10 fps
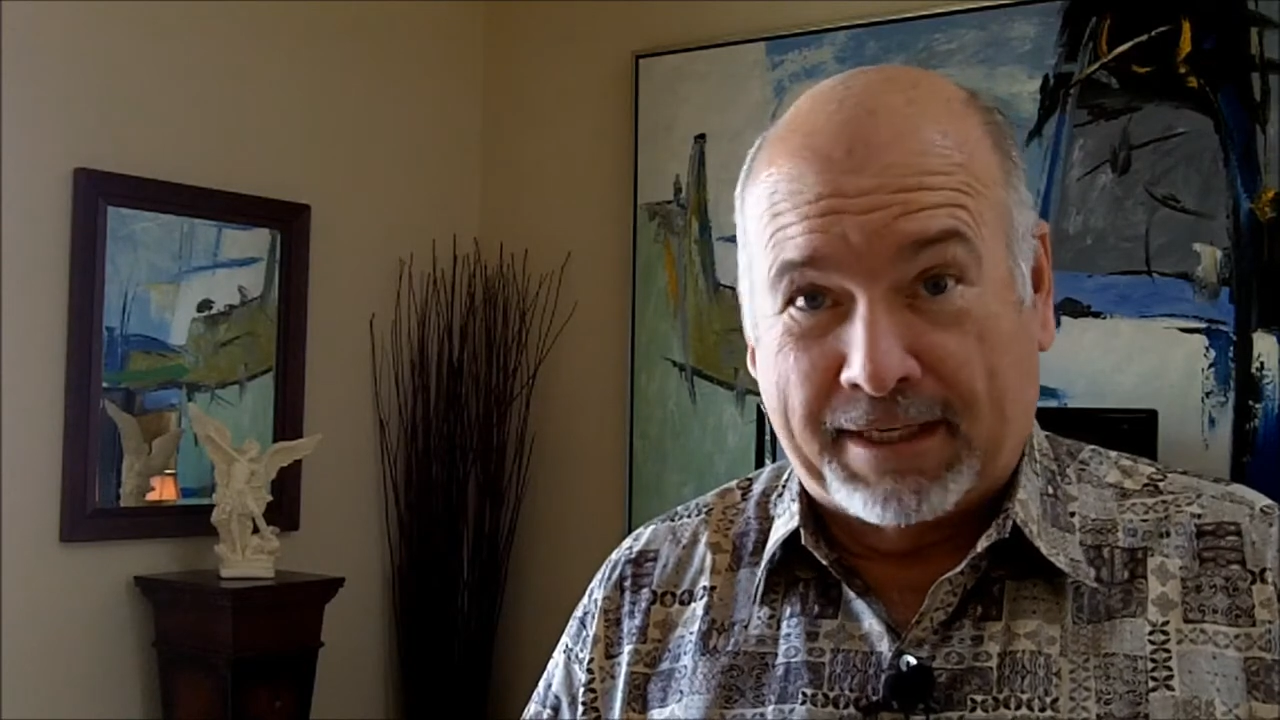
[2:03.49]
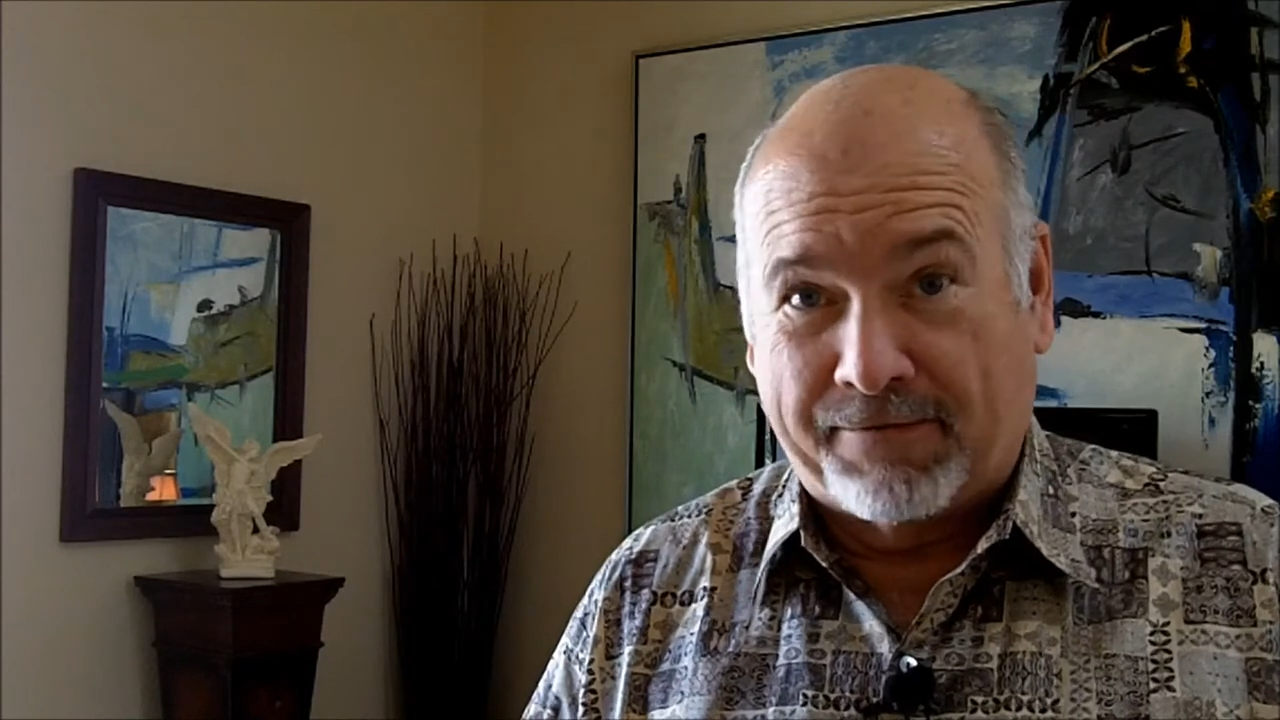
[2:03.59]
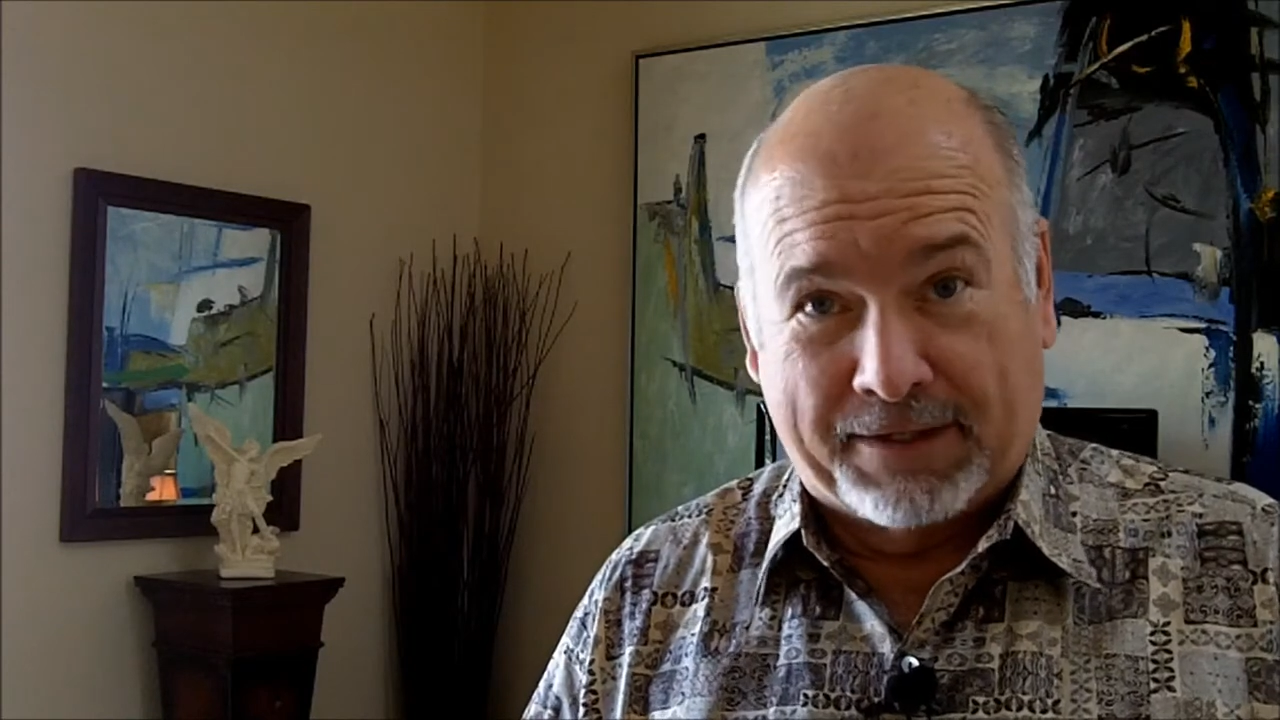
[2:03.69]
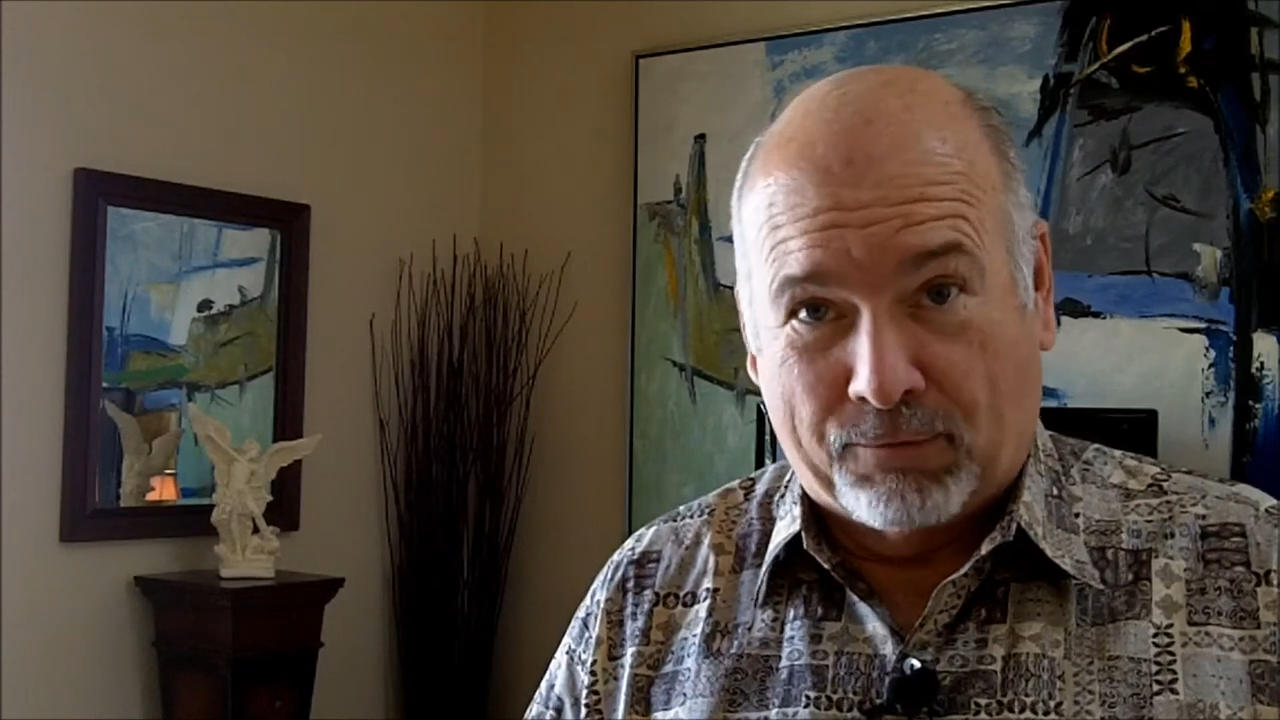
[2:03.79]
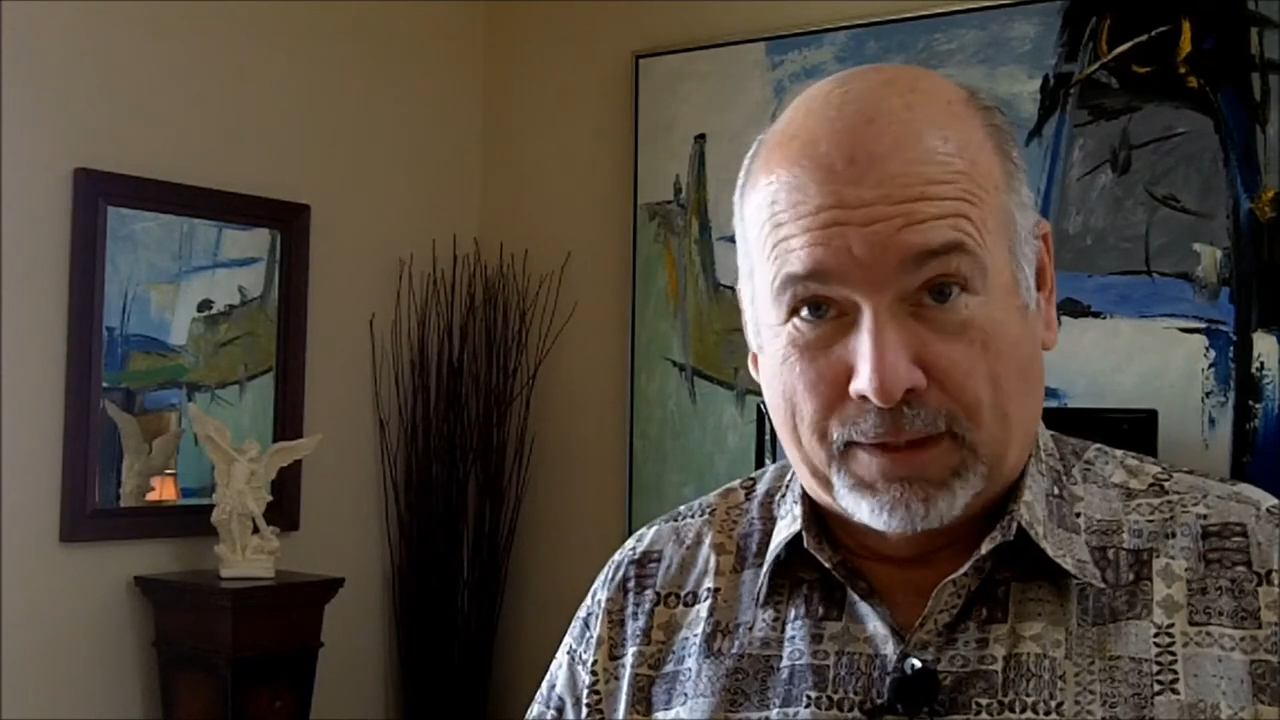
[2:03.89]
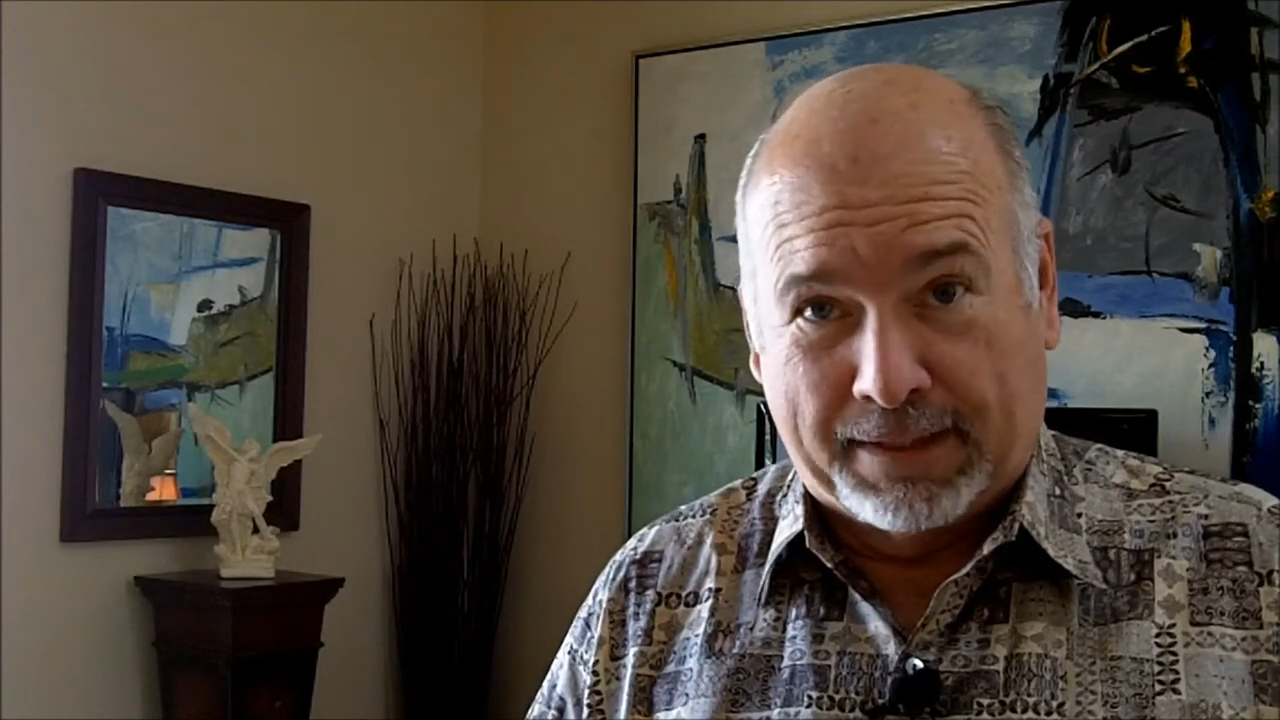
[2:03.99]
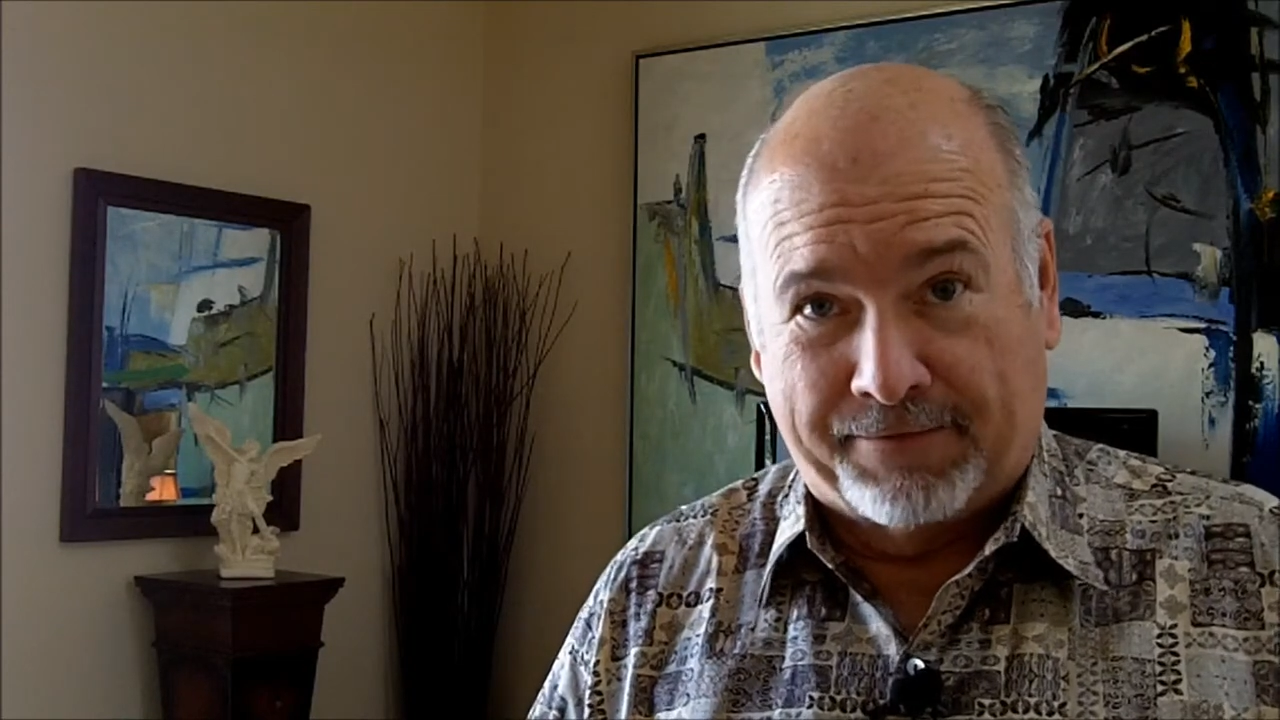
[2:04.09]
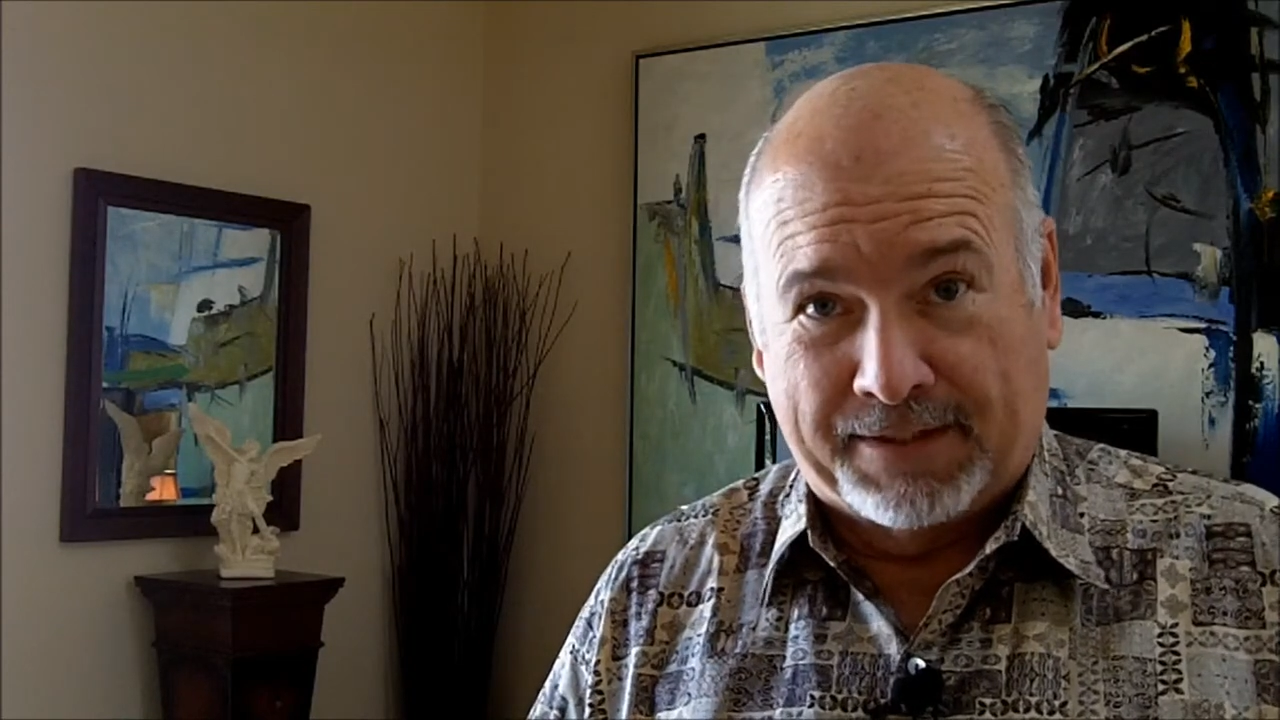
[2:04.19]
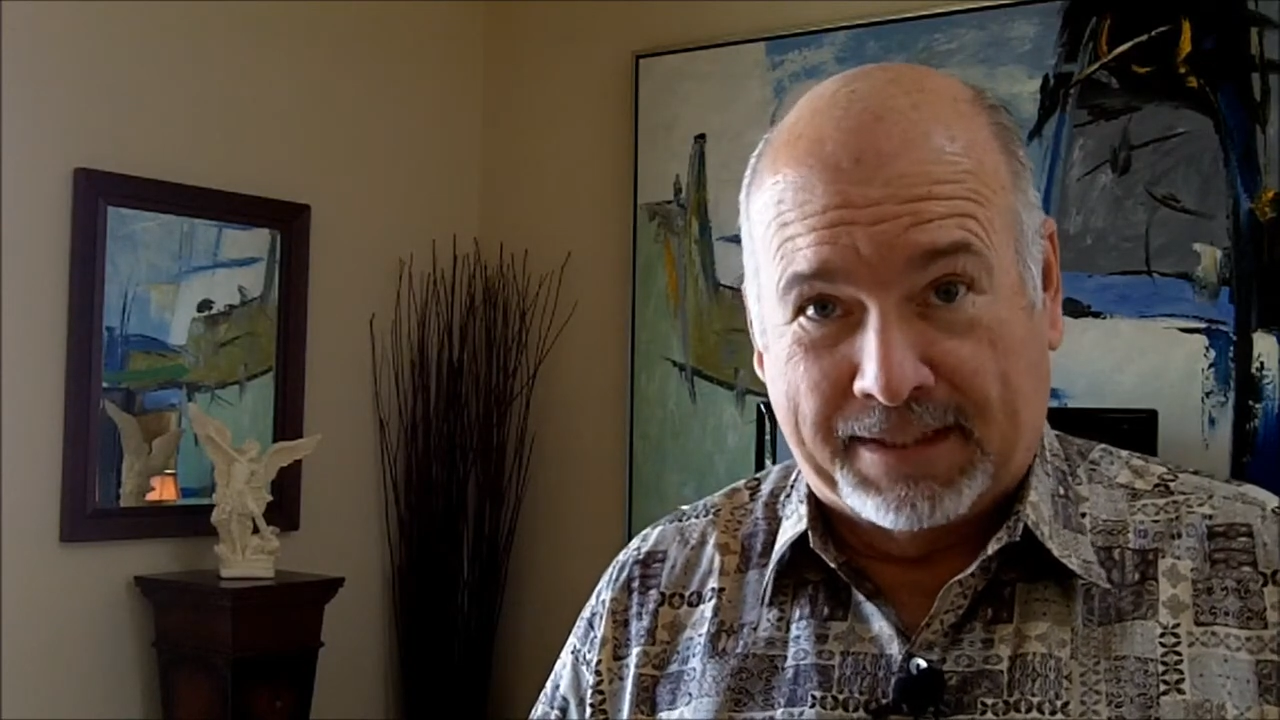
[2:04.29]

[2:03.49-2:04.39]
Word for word: everyone that